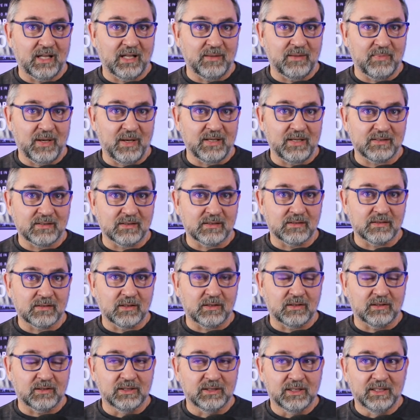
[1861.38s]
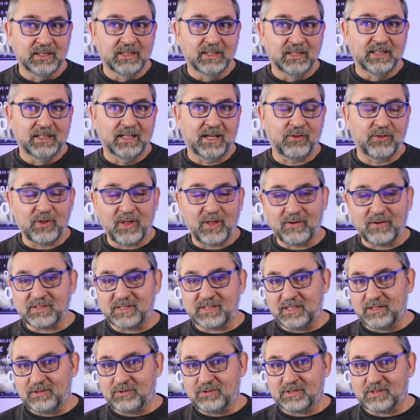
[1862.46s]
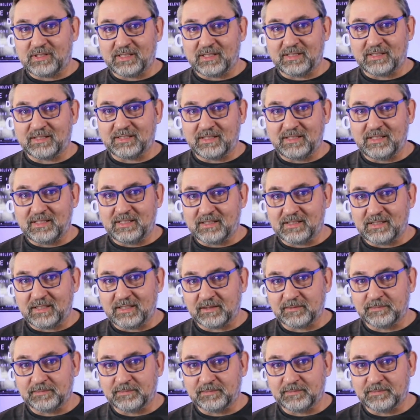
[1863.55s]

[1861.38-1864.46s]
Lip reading: basis. So I thought that was an interesting statistic.